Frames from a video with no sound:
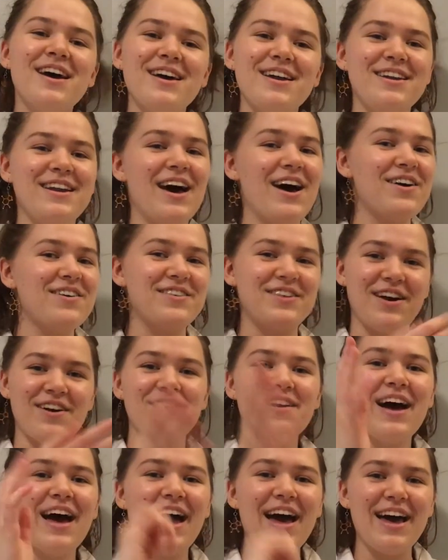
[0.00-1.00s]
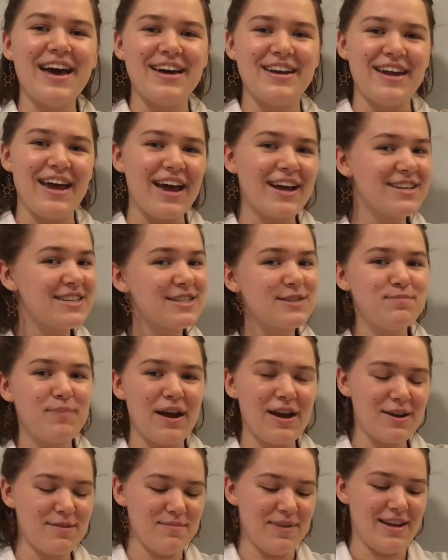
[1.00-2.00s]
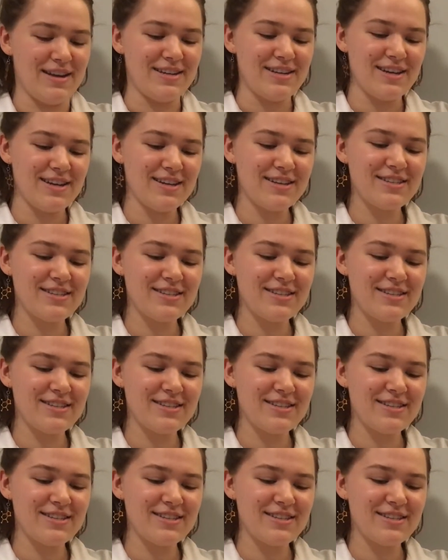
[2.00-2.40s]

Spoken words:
Now go ahead, experiment,